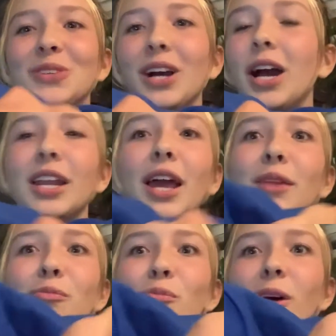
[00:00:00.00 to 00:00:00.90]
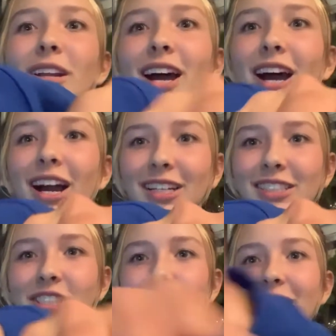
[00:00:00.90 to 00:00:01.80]
and one
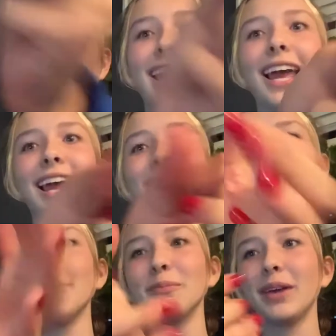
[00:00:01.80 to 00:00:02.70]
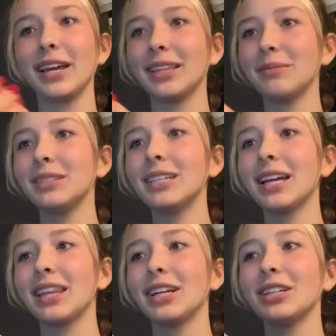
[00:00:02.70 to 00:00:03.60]
oxygen, and you make them
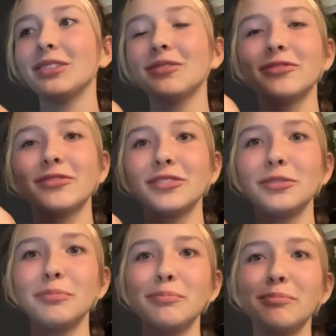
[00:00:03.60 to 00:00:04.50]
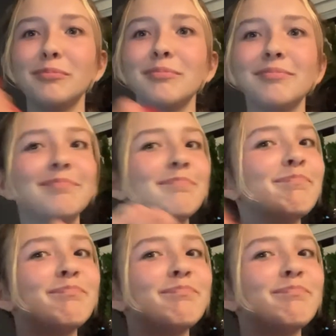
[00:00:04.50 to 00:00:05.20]
together. You